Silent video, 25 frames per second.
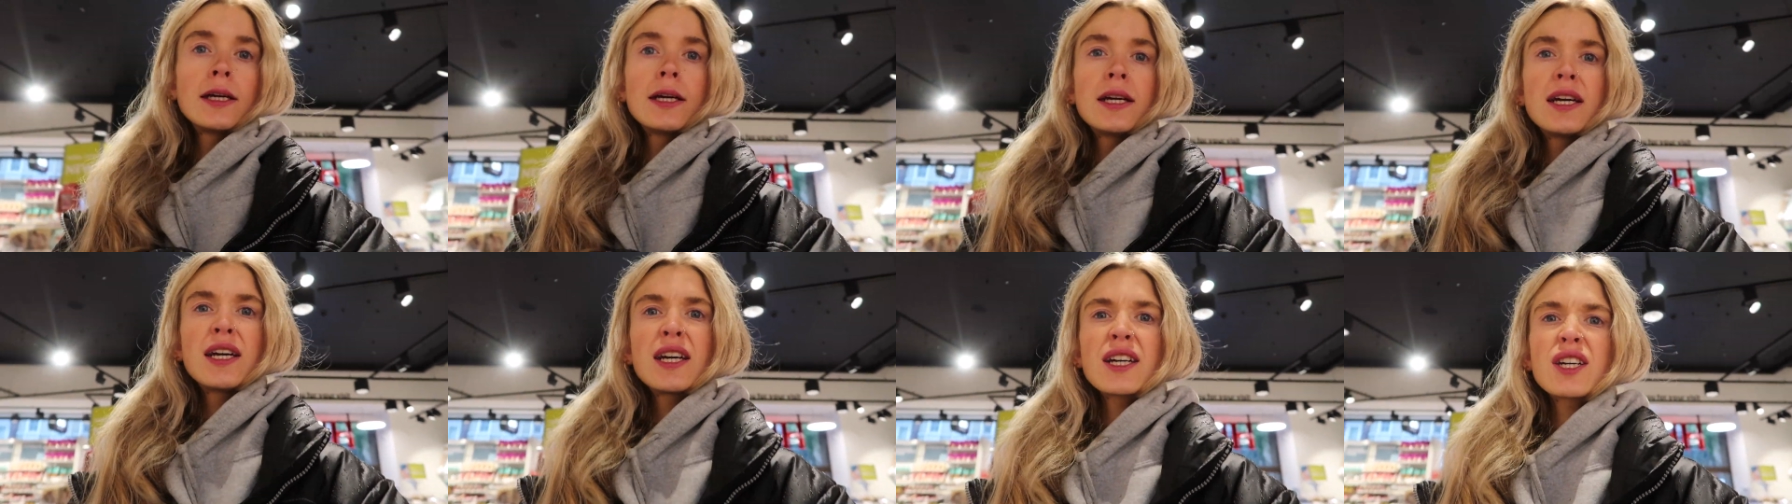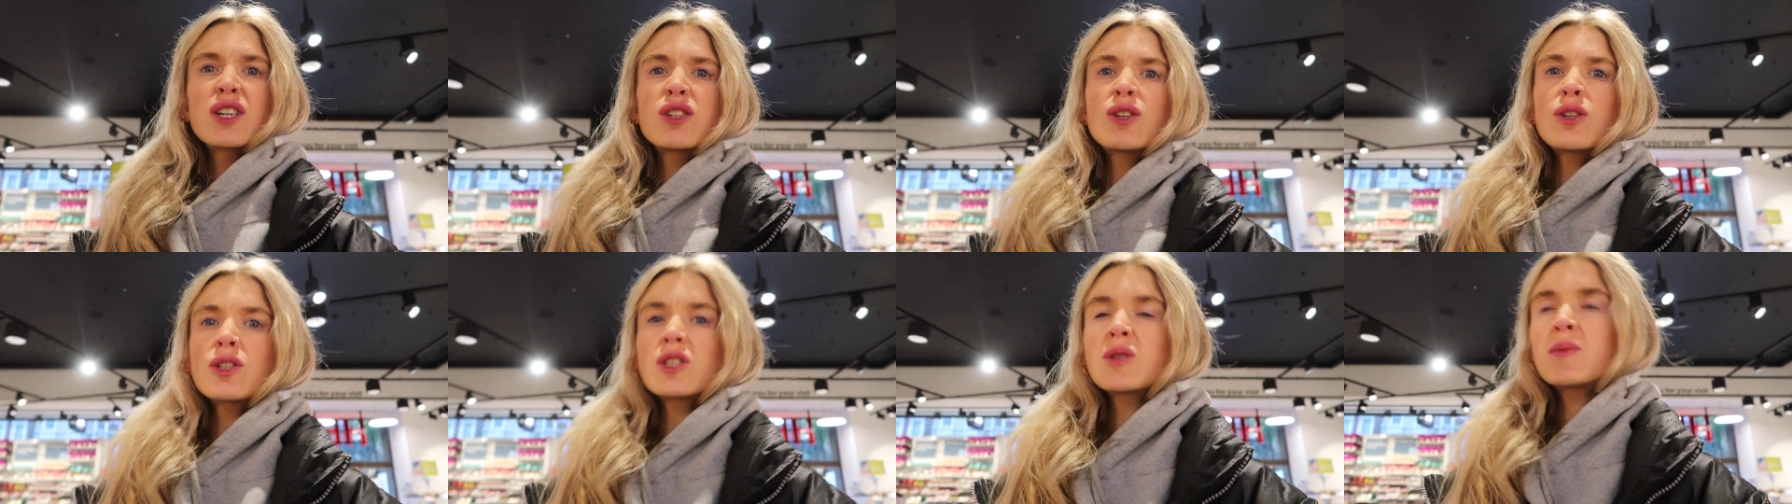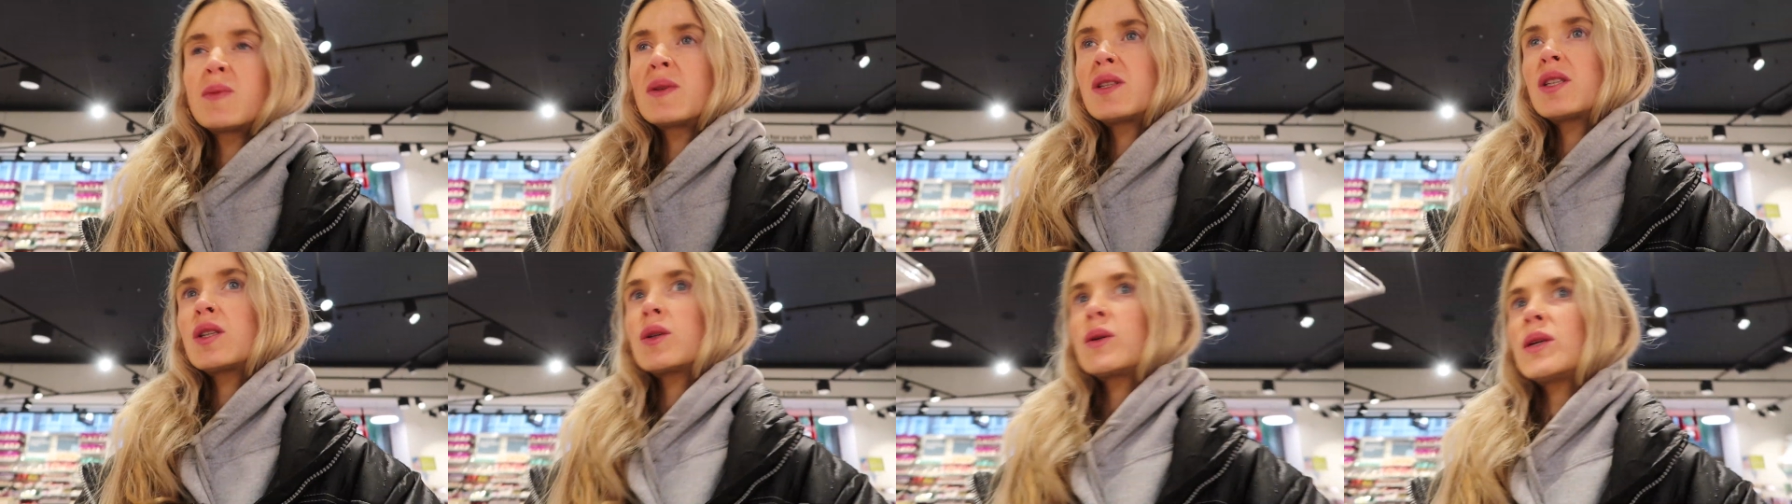a cross
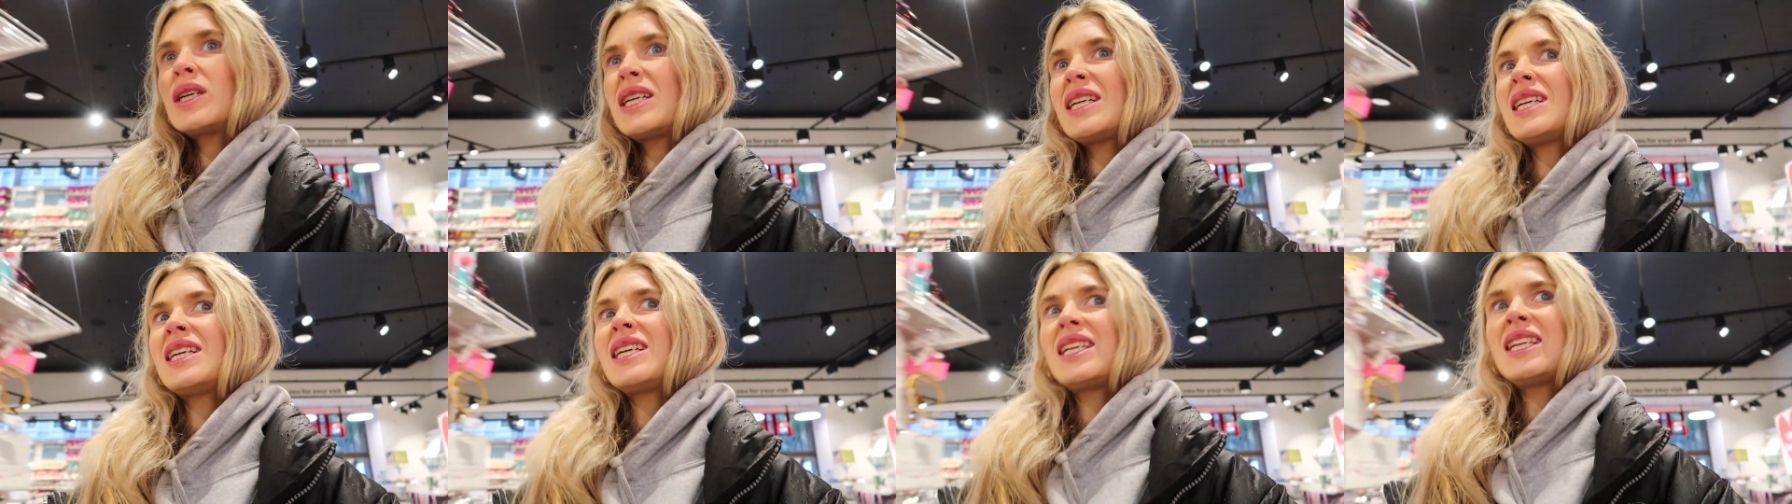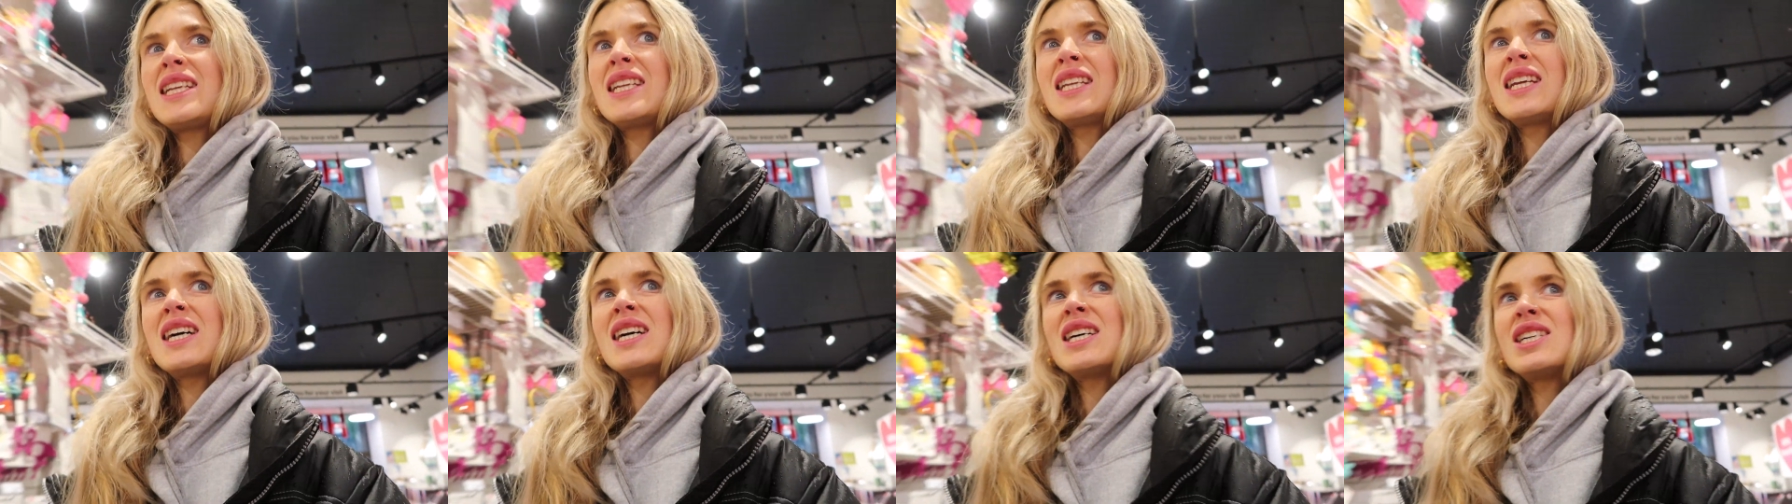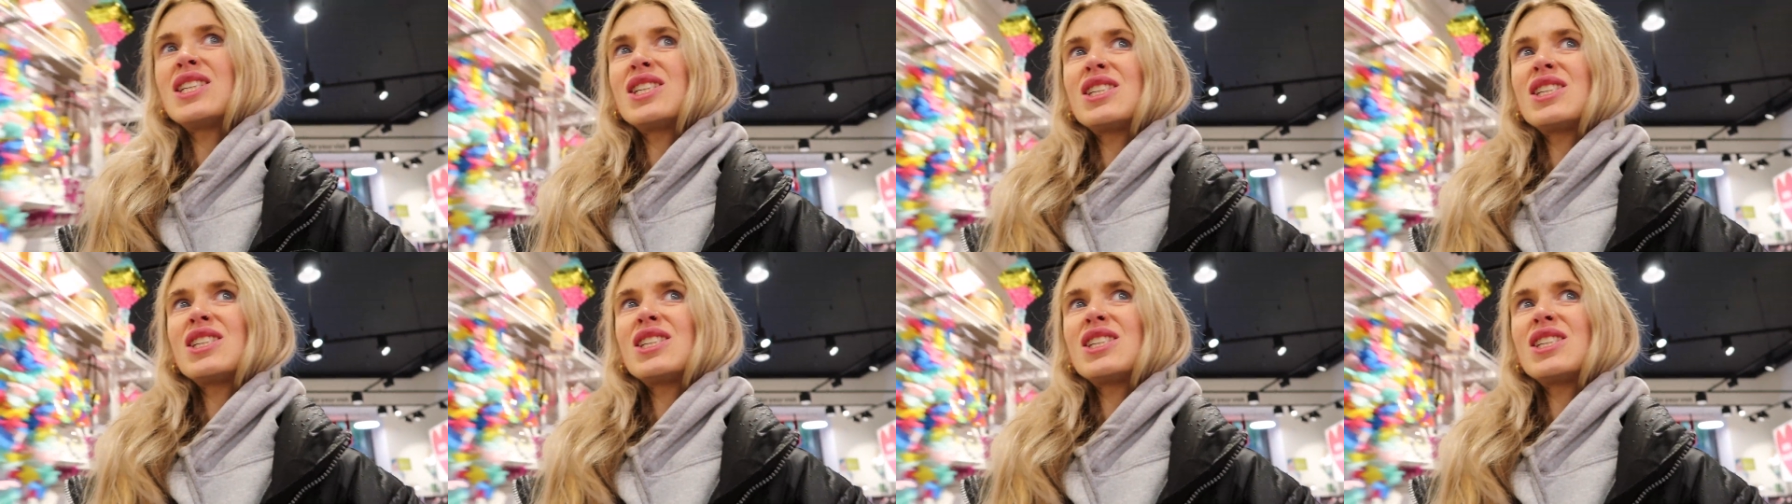between